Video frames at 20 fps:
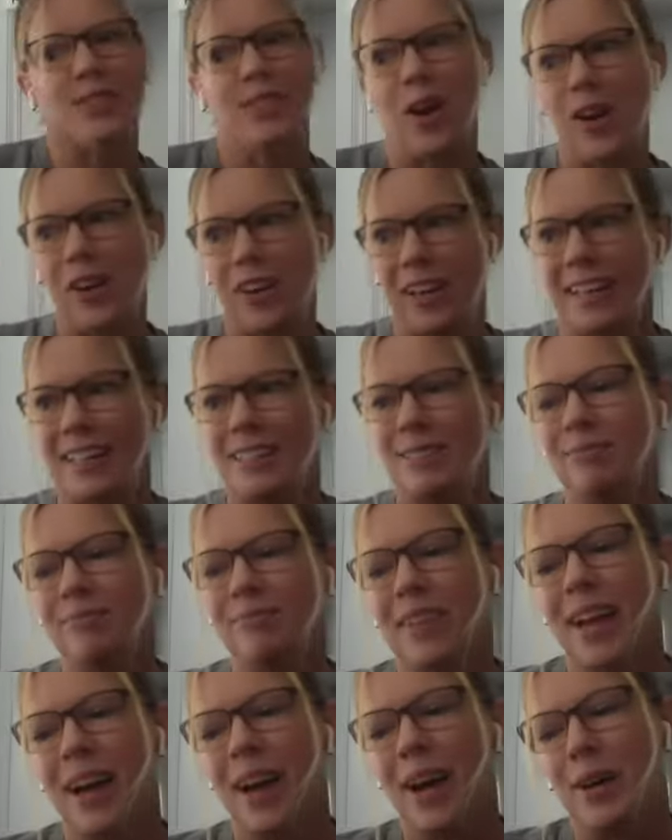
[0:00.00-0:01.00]
Sorry.
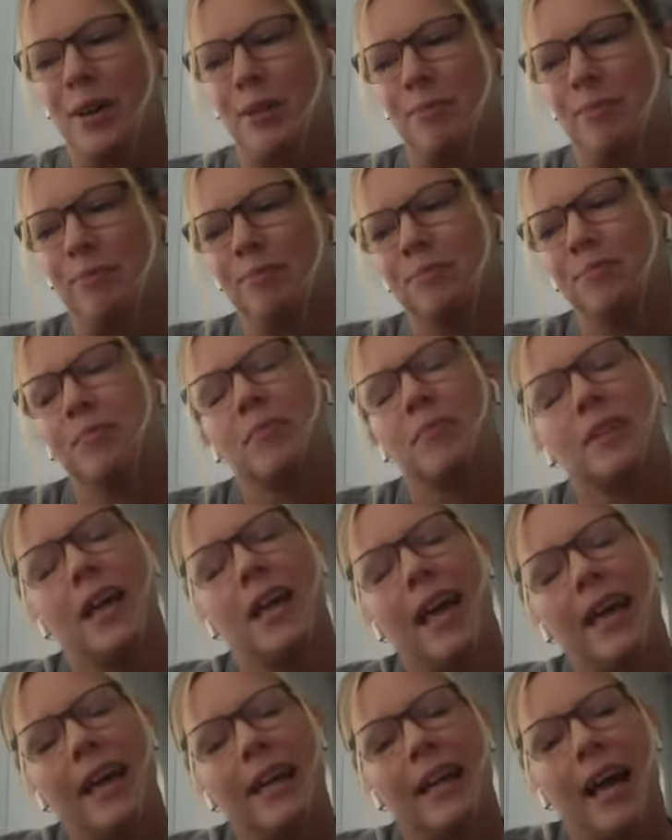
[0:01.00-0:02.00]

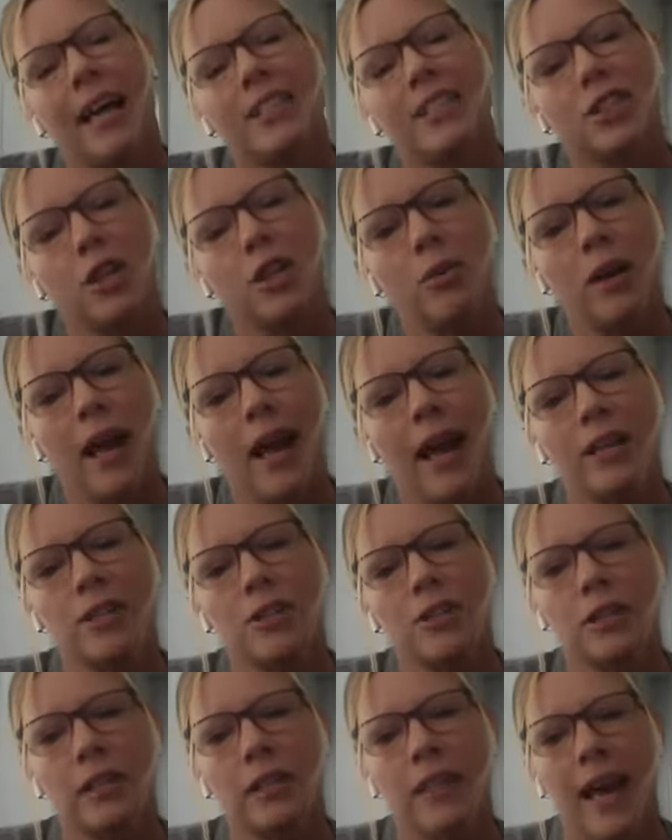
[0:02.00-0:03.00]
And I don't
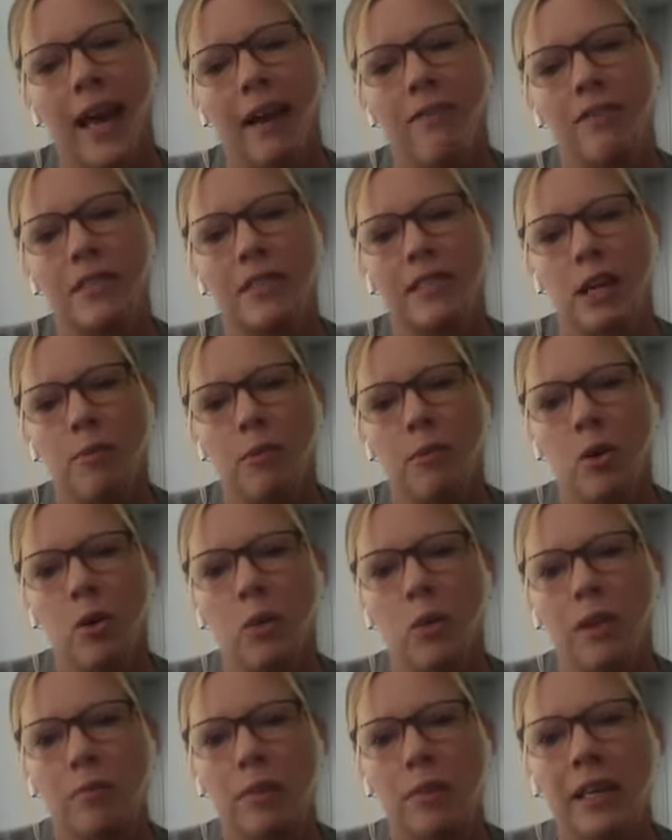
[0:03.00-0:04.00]
actually have a demo
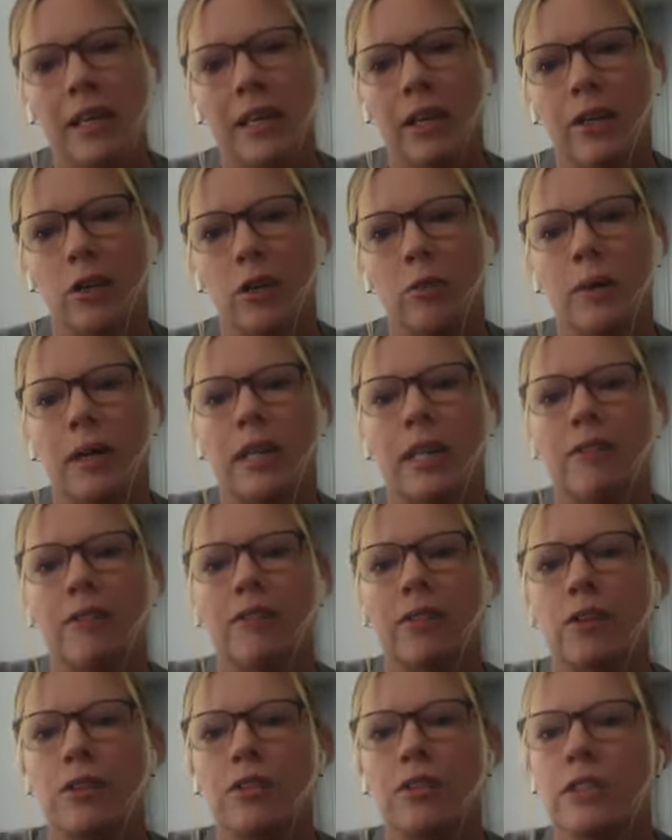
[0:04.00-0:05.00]
with me here, but
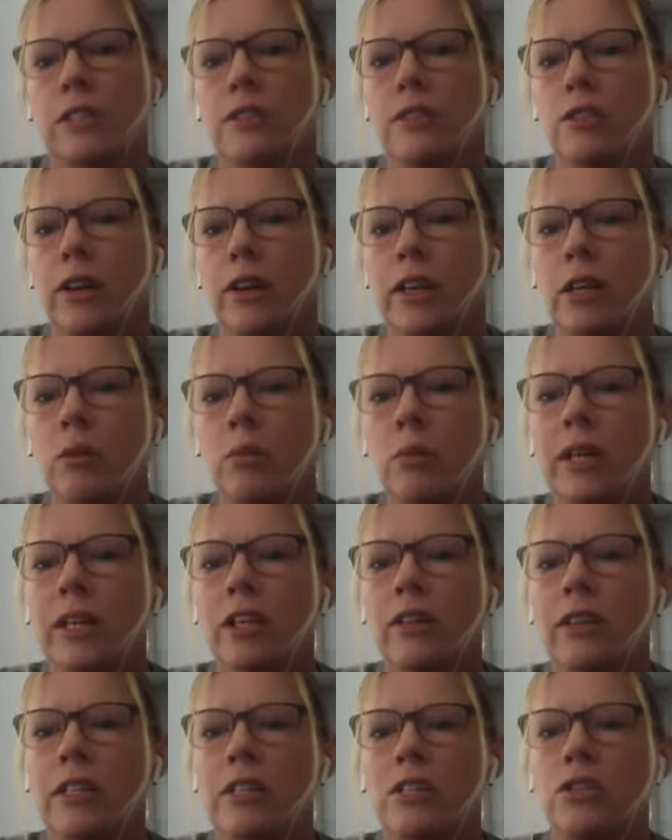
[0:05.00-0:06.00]
is there anyone
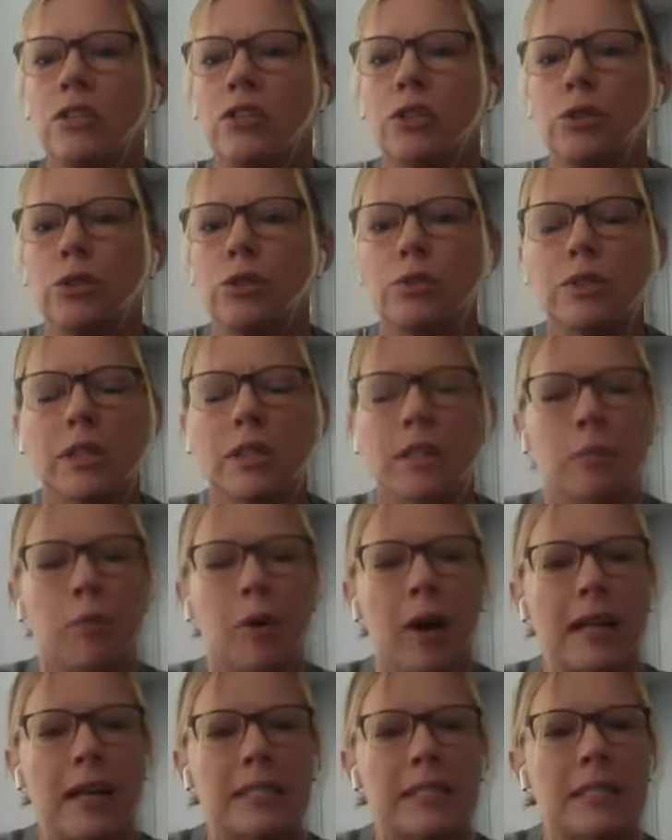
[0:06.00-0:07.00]
here that's new to the
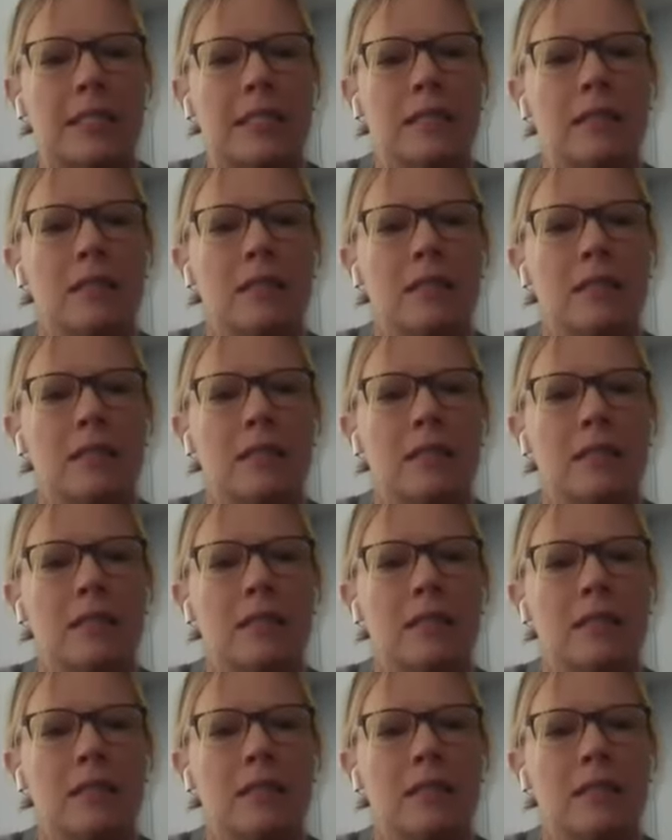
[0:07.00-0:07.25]
practice?